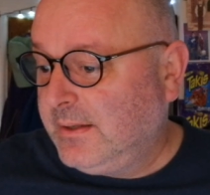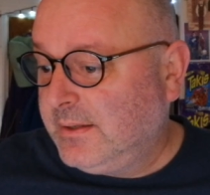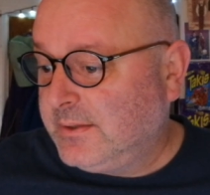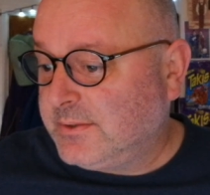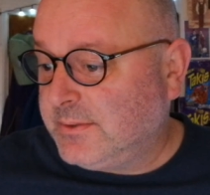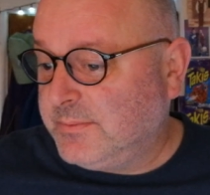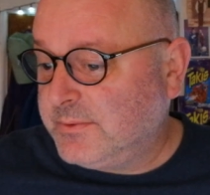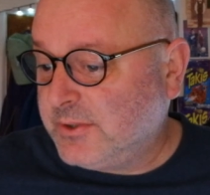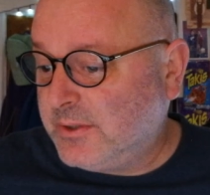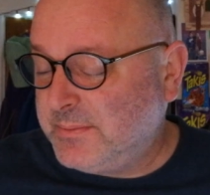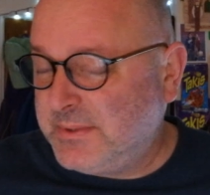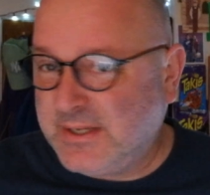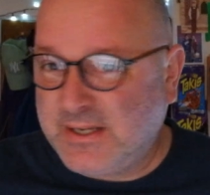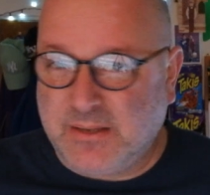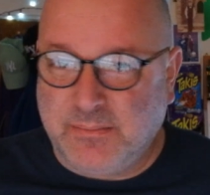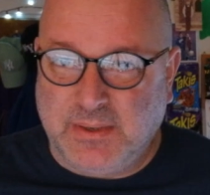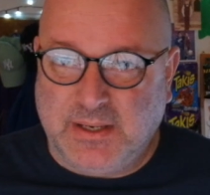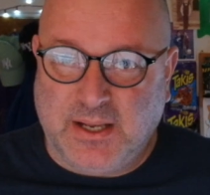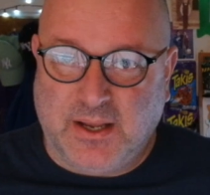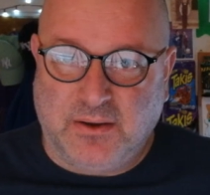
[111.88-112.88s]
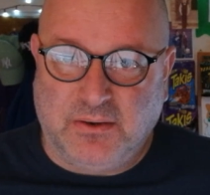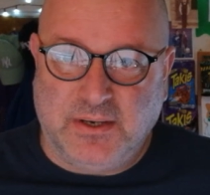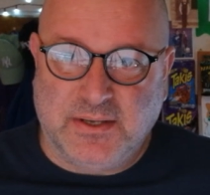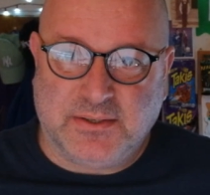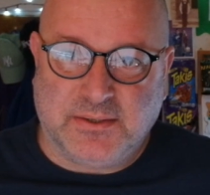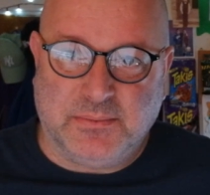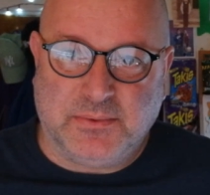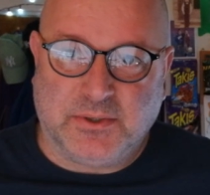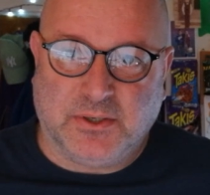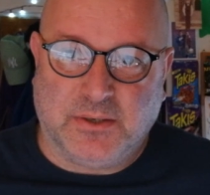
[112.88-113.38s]
sometimes it can be lonely,
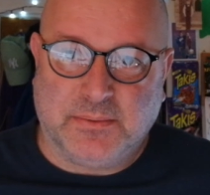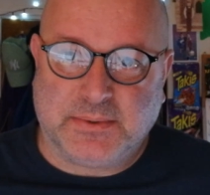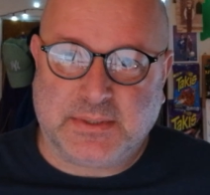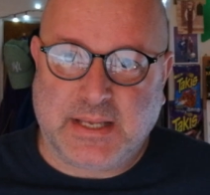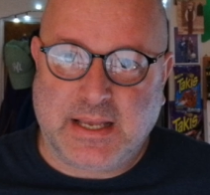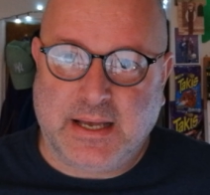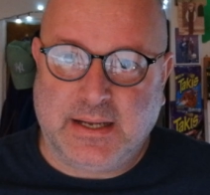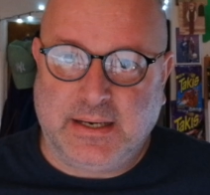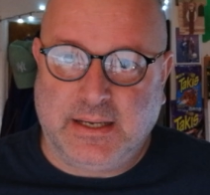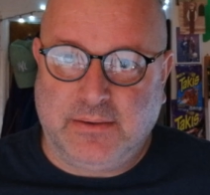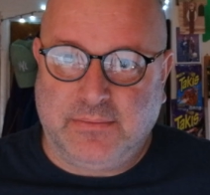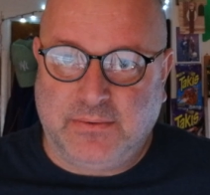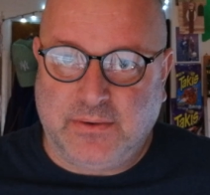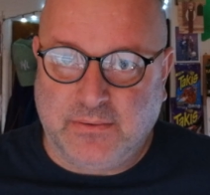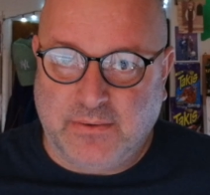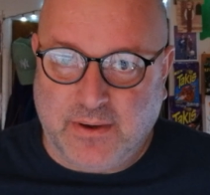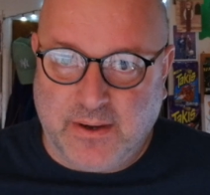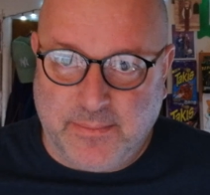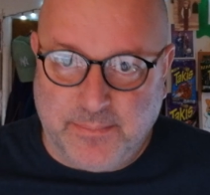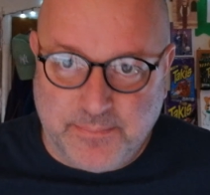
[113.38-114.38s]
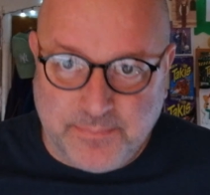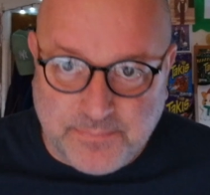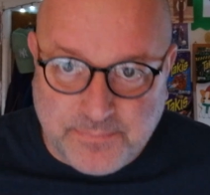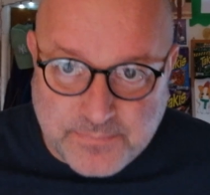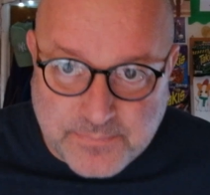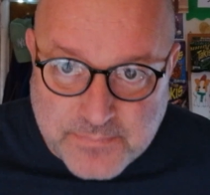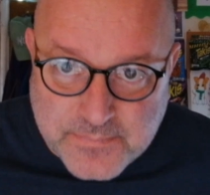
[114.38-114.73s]
sometimes can't it? If you're um,